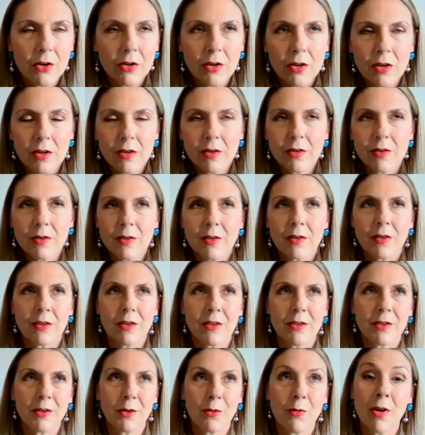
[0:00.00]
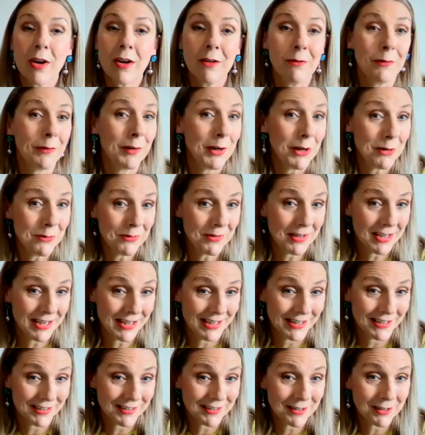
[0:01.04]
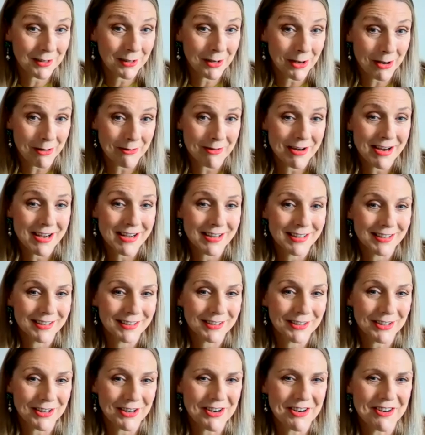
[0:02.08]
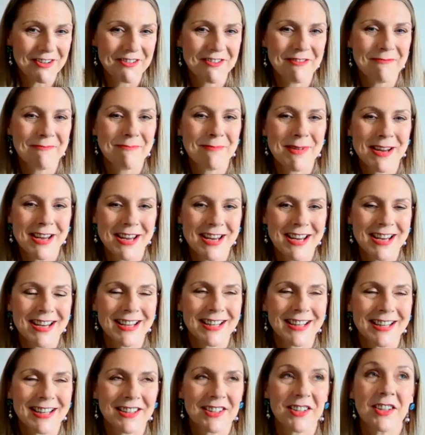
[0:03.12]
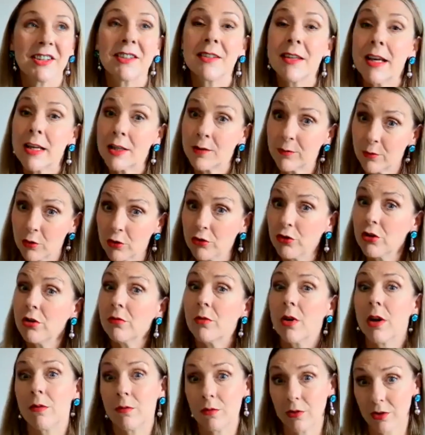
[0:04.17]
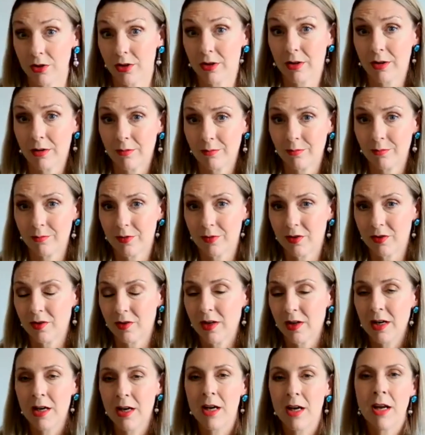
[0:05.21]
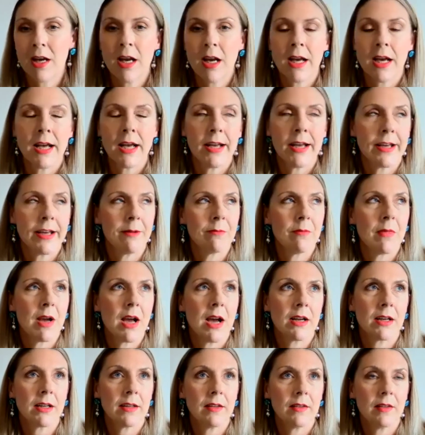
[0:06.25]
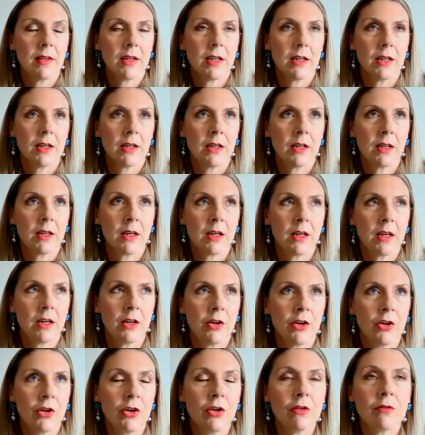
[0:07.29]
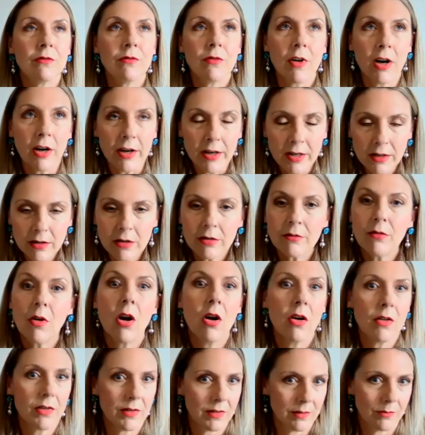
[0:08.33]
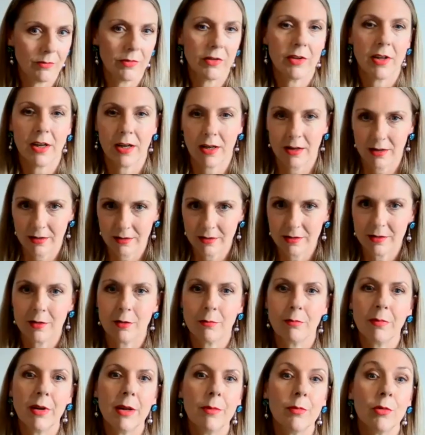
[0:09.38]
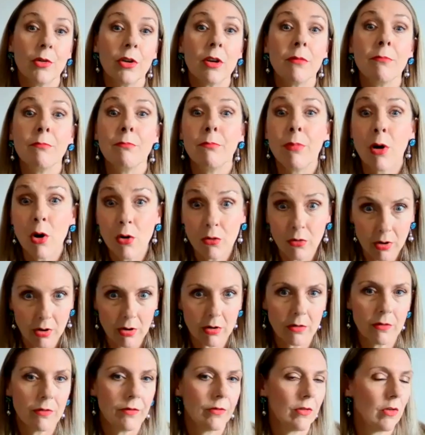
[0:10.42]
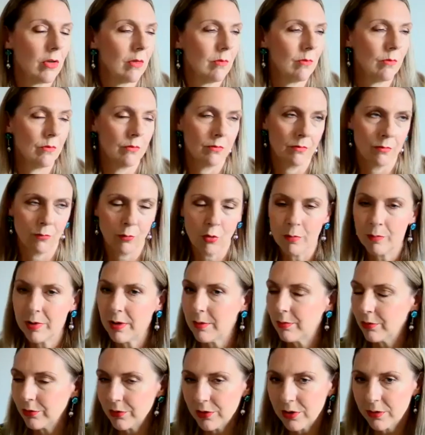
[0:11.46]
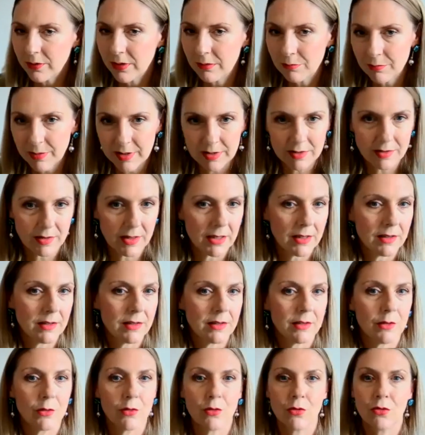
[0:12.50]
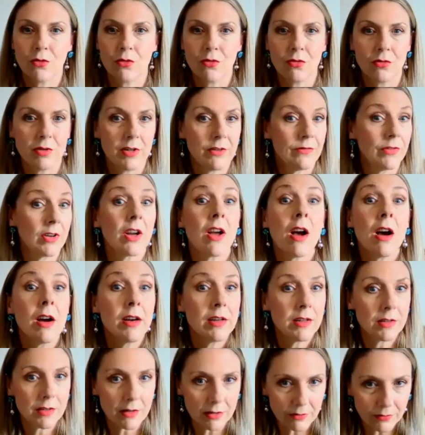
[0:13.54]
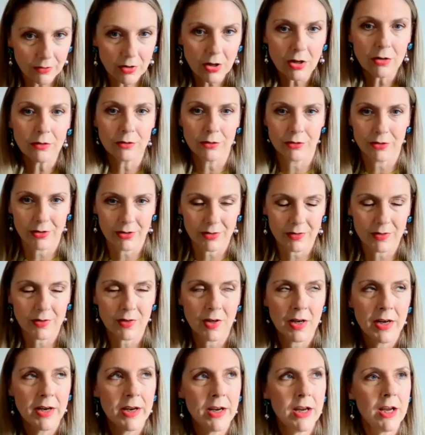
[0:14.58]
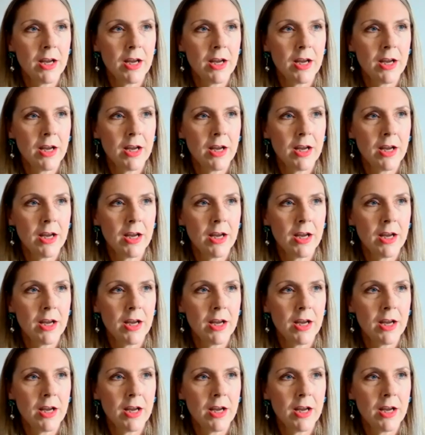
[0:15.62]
There's quite a few things that go into being successful on your own terms. And I think you're right, there are some things that people can borrow from what people do in business or different kinds of cultures.